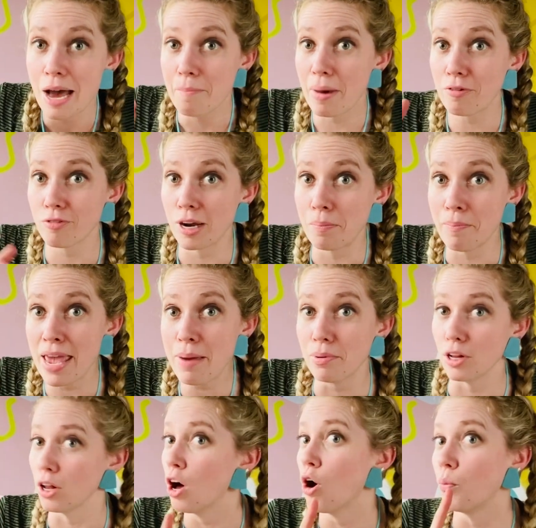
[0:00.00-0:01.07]
My friend
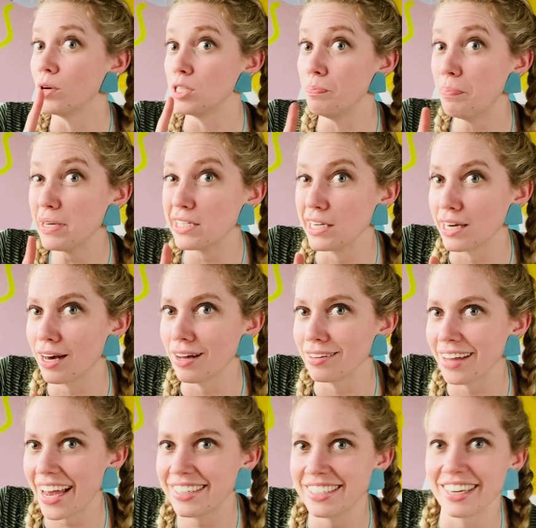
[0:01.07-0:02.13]
Mabel was busy
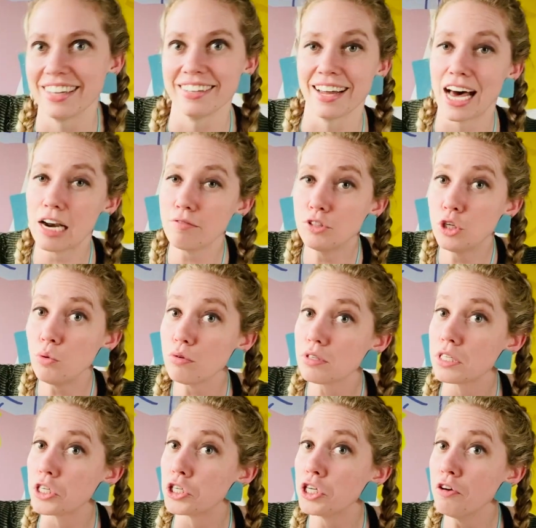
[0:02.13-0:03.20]
collecting a lot of
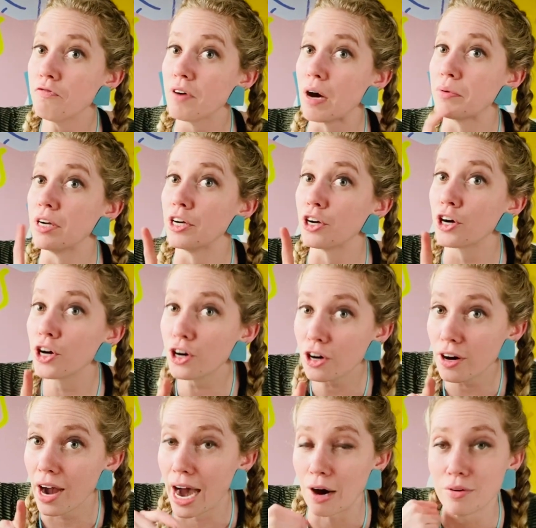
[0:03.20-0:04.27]
tools that she found in
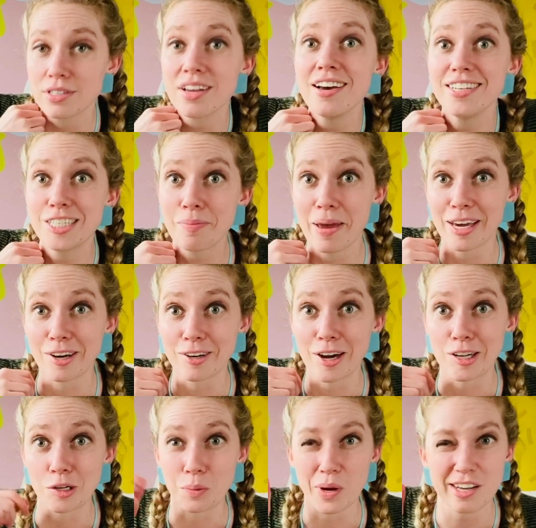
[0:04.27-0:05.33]
her house to make a
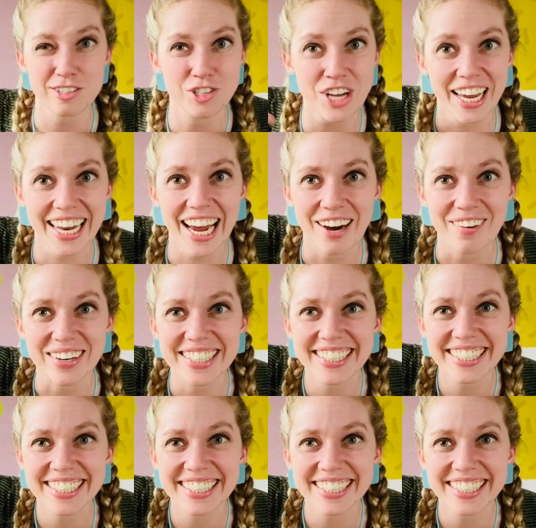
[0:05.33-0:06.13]
color wheel. Check it out.